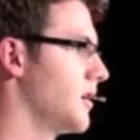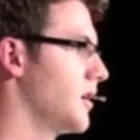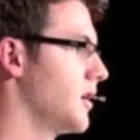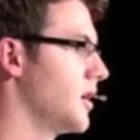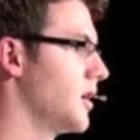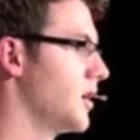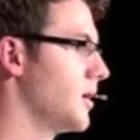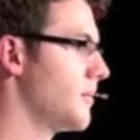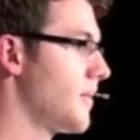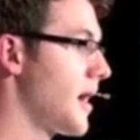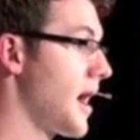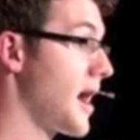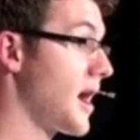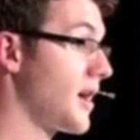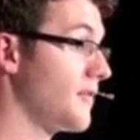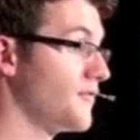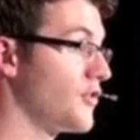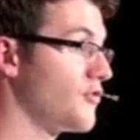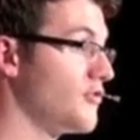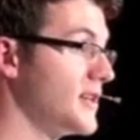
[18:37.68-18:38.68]

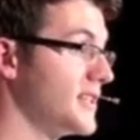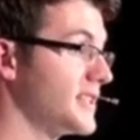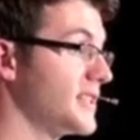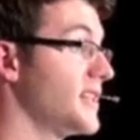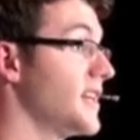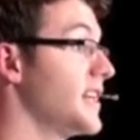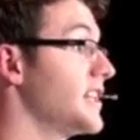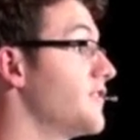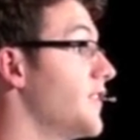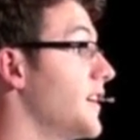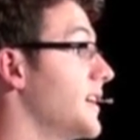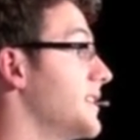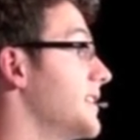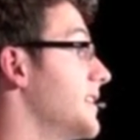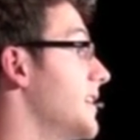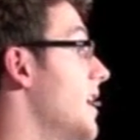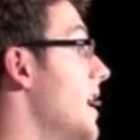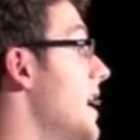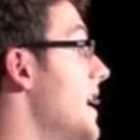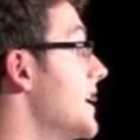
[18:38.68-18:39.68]
And the reason is
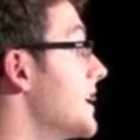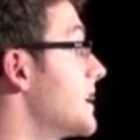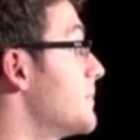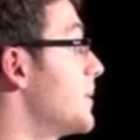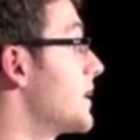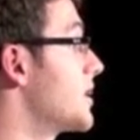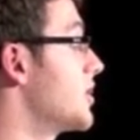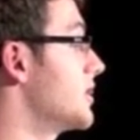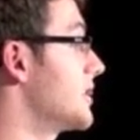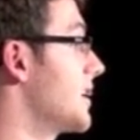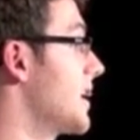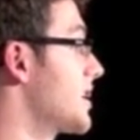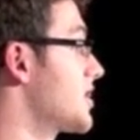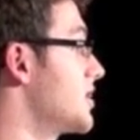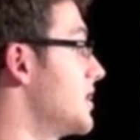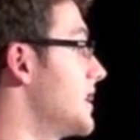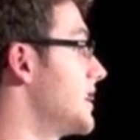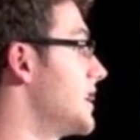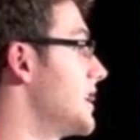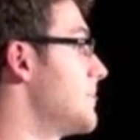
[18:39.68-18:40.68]
this. It's because I
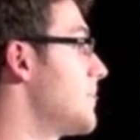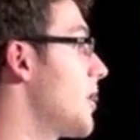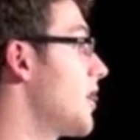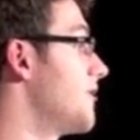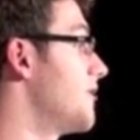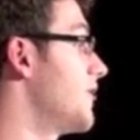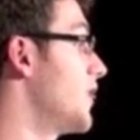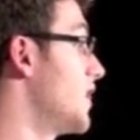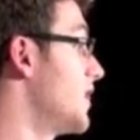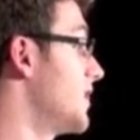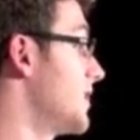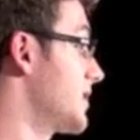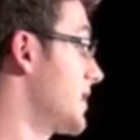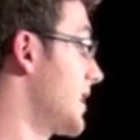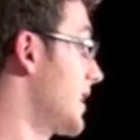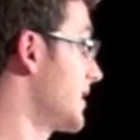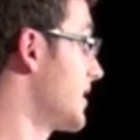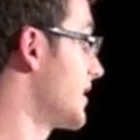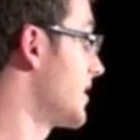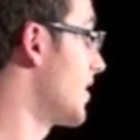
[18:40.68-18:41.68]
actually see my first
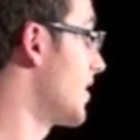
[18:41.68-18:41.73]
cancer